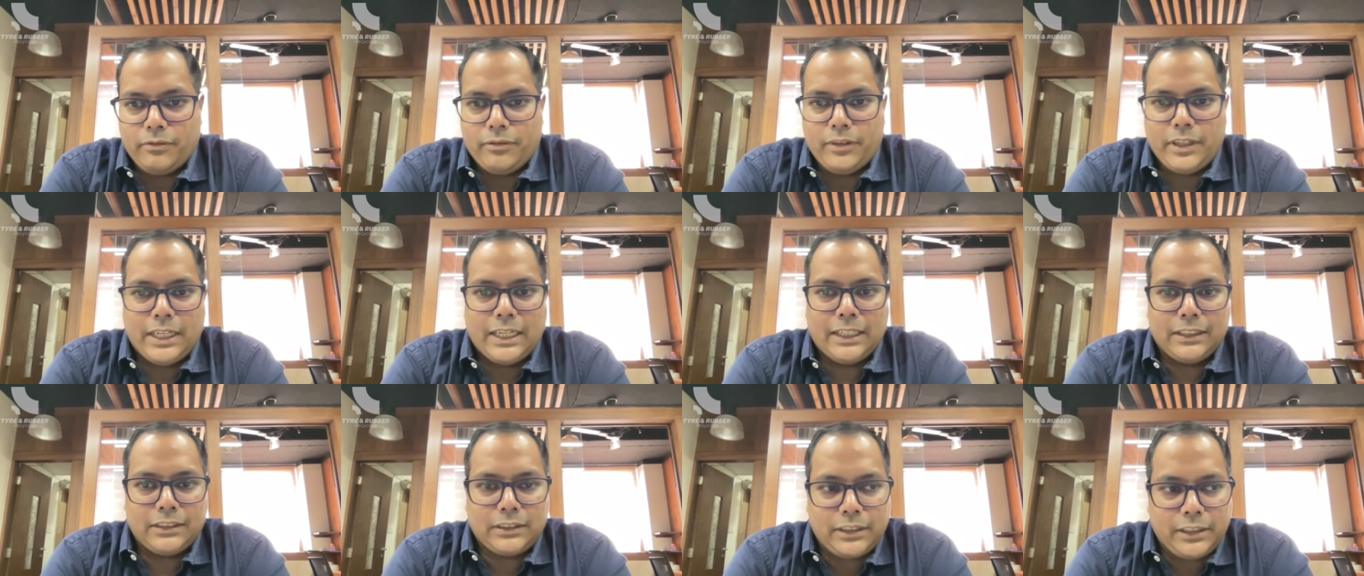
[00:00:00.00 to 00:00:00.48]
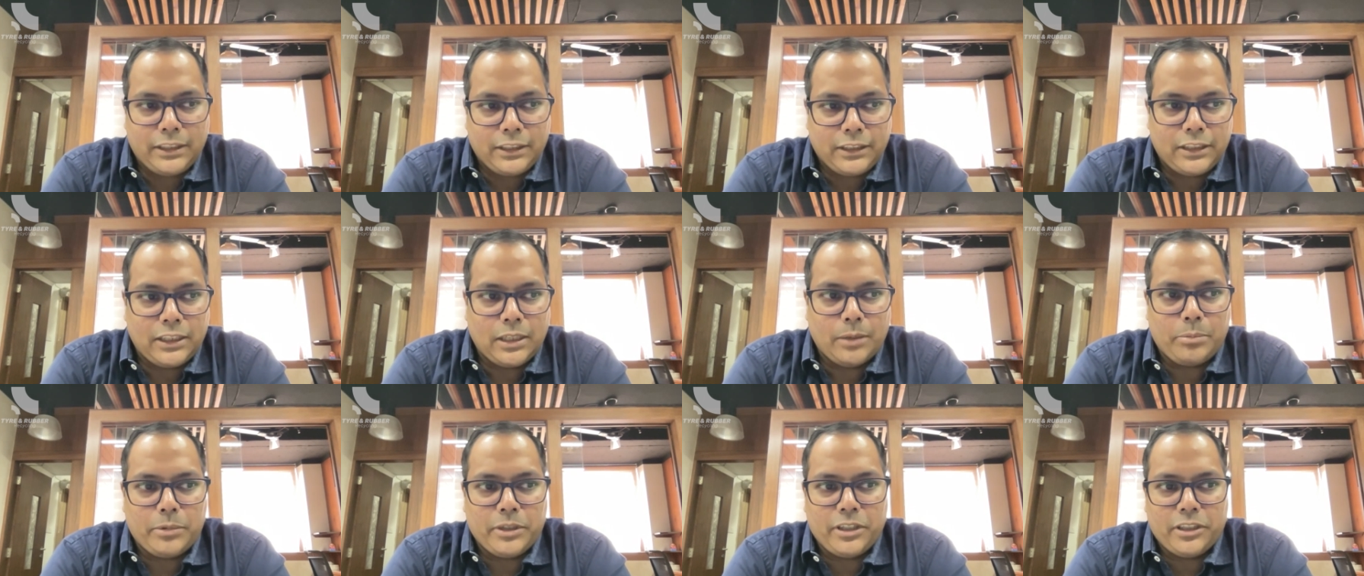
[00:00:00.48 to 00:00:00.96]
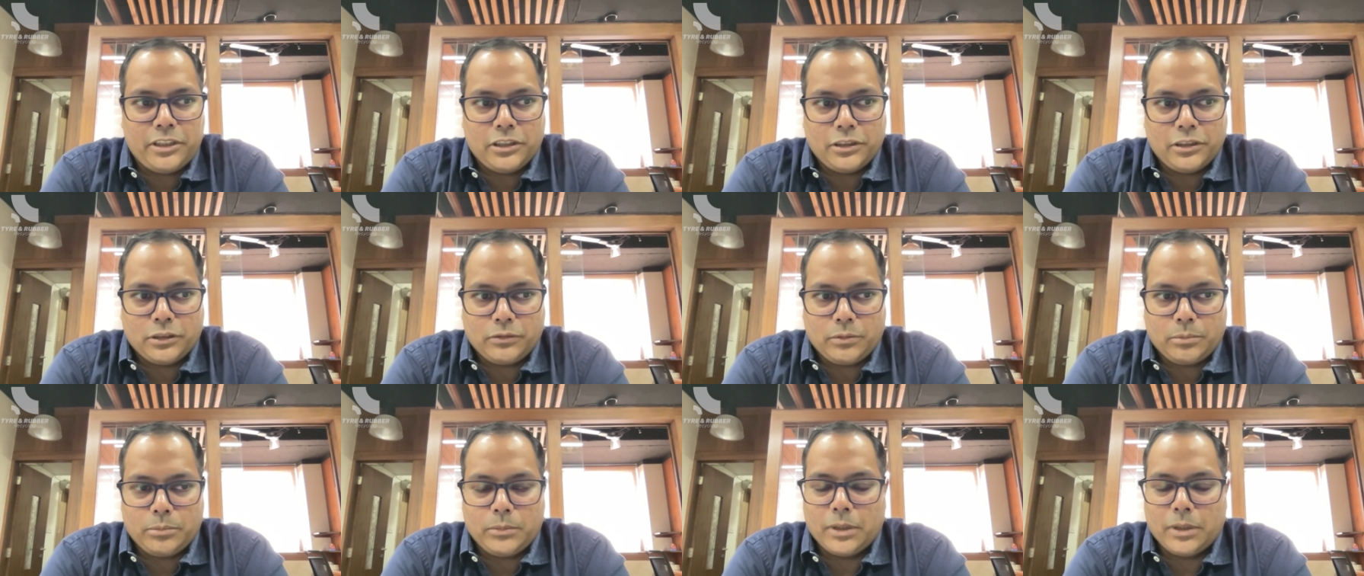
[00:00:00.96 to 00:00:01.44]
We are seeing the
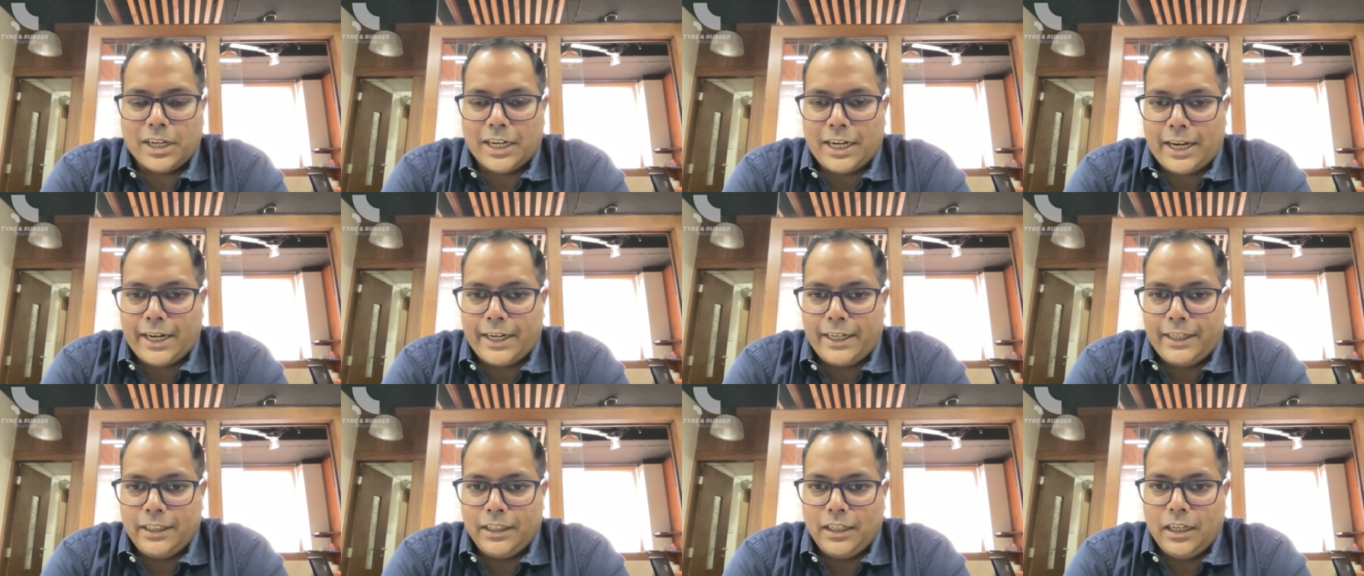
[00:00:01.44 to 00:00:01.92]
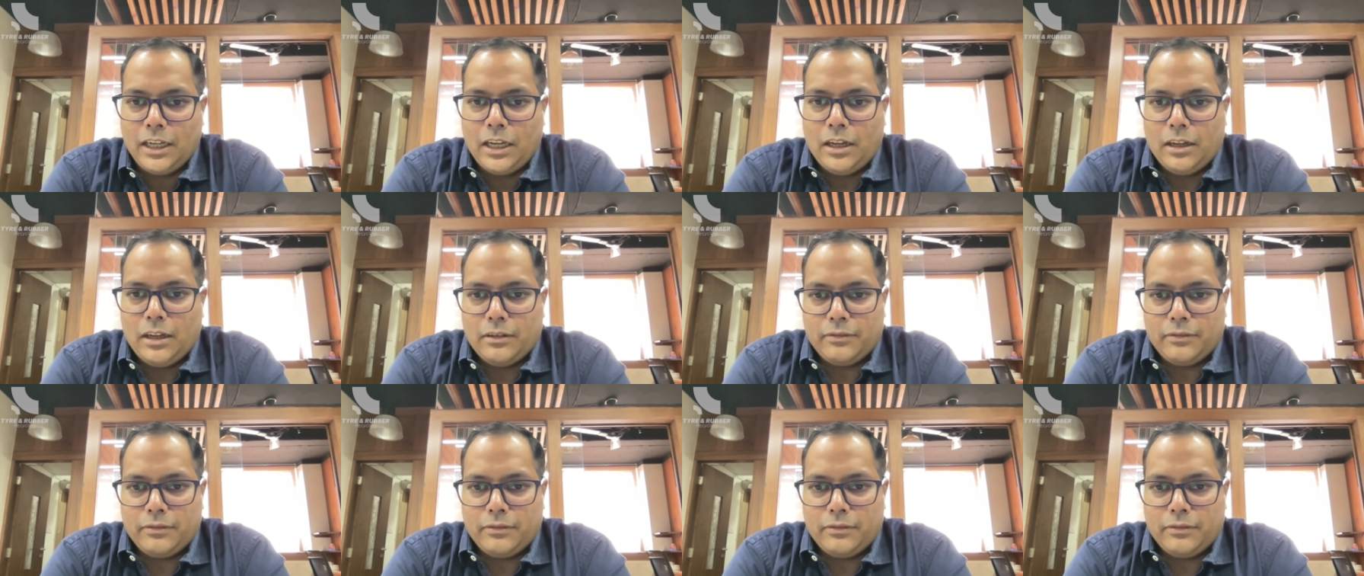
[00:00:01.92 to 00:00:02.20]
appreciation from the client.